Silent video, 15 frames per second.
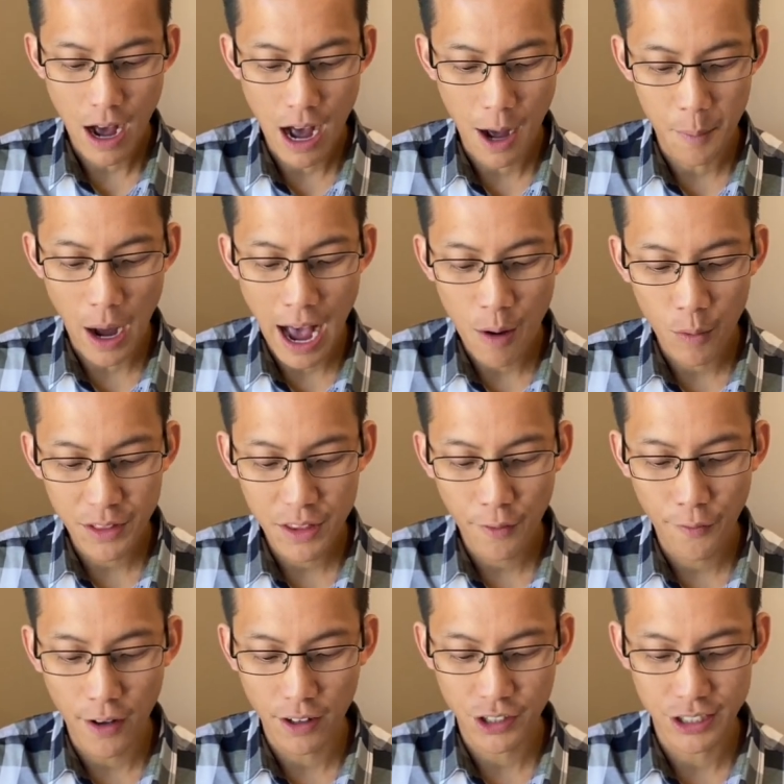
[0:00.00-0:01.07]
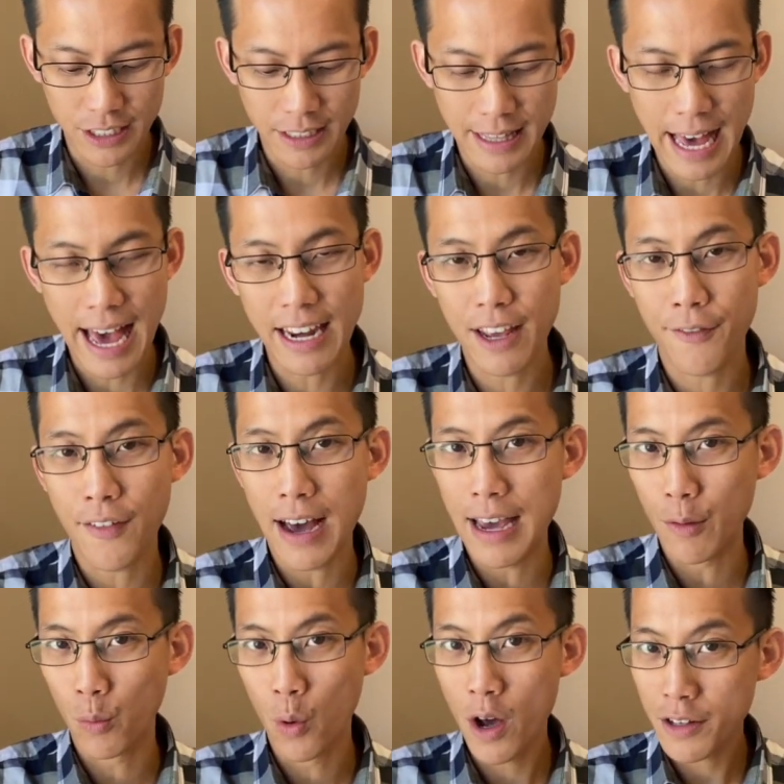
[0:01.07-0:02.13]
Um, I want the function that if
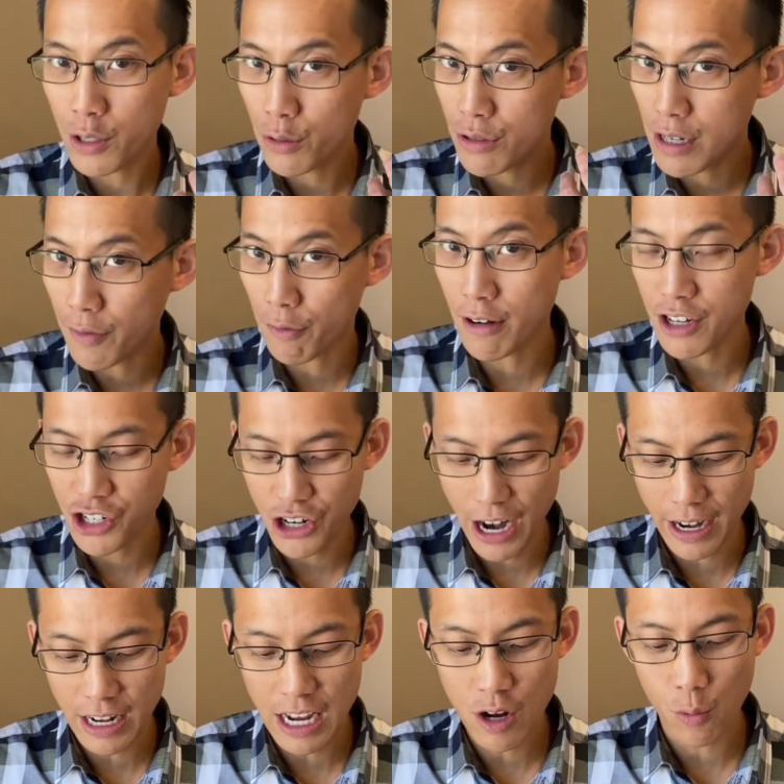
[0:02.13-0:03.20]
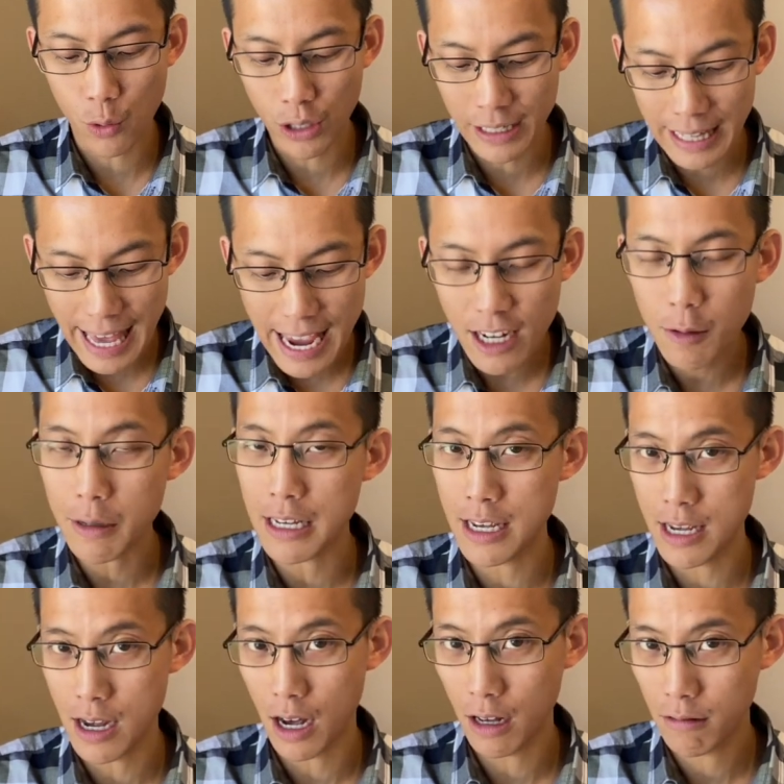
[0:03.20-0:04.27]
I were to differentiate it, it would land me
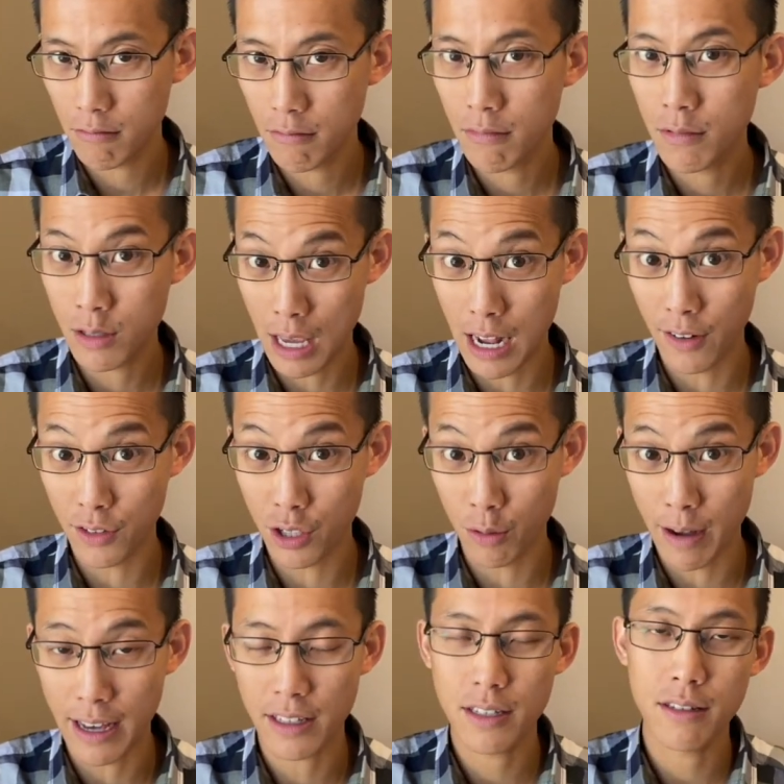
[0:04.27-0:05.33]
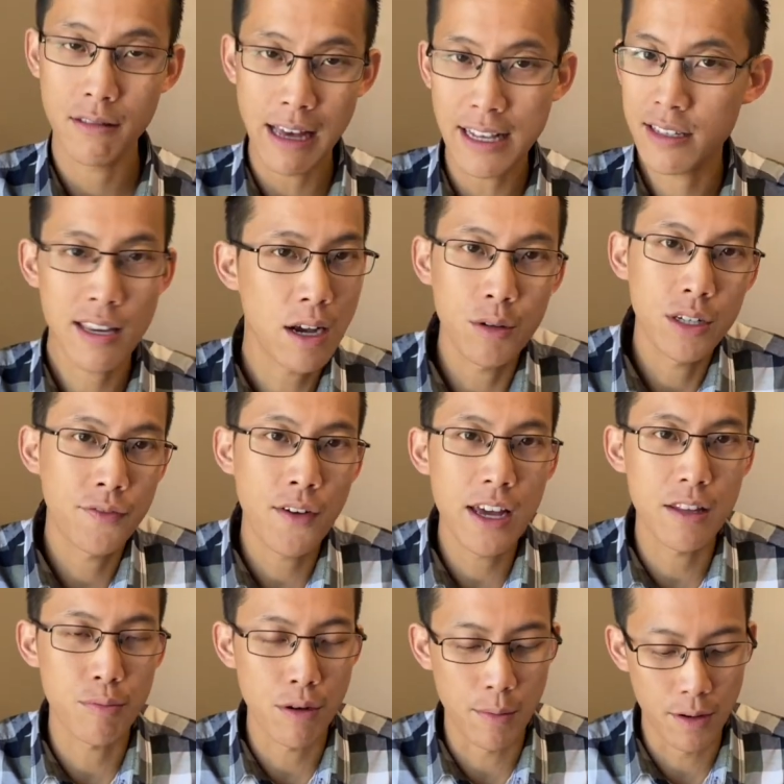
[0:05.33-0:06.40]
here sine of 2x. That's how we
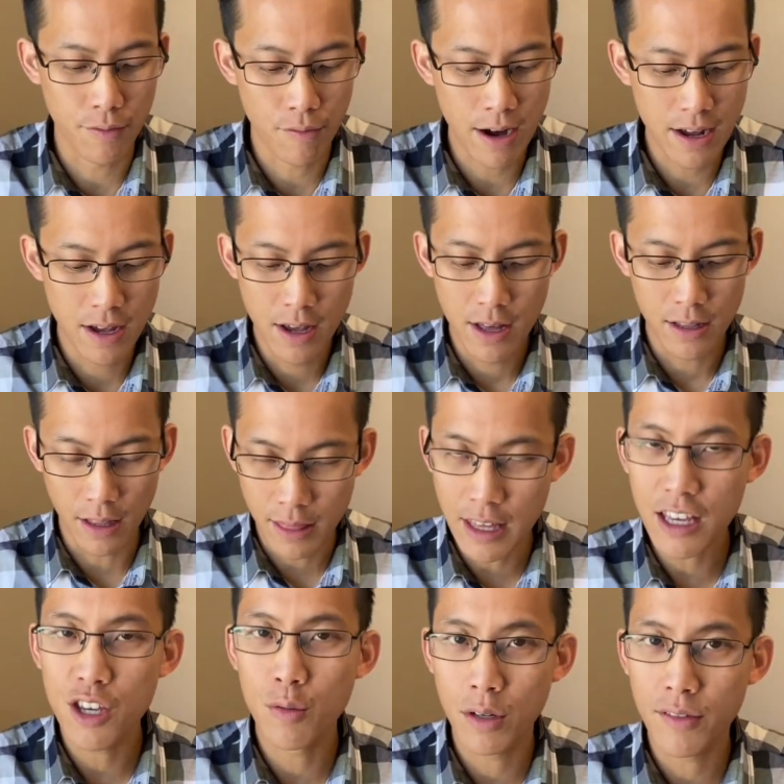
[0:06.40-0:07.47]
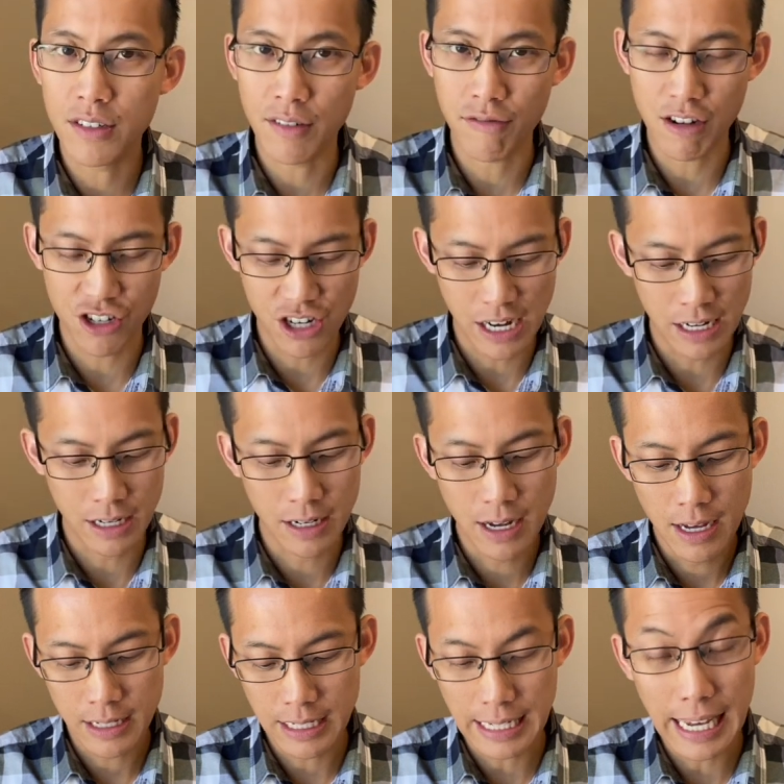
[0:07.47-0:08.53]
define the primitive, right? The thing you would have differentiated
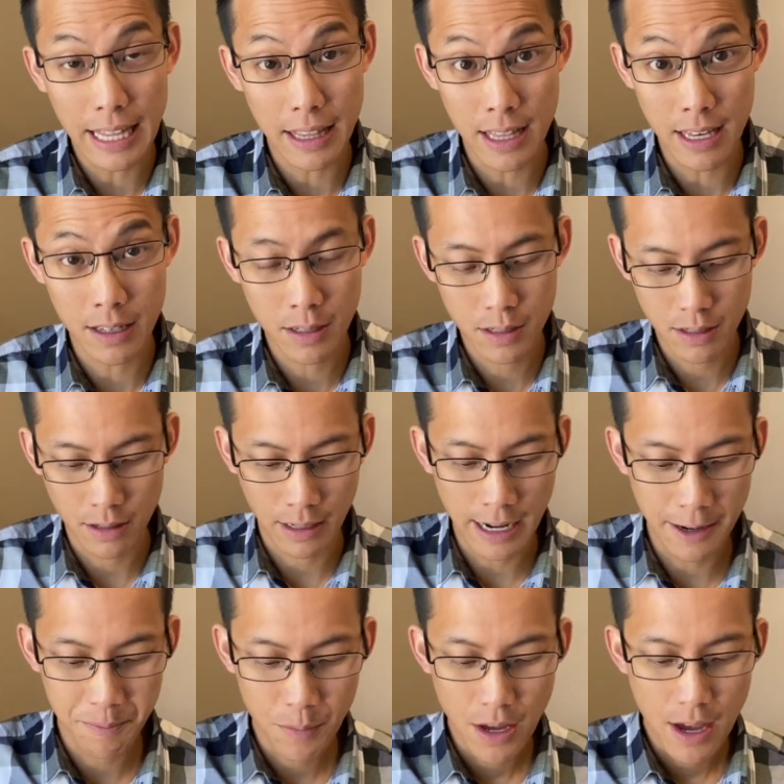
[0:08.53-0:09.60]
to get this, okay?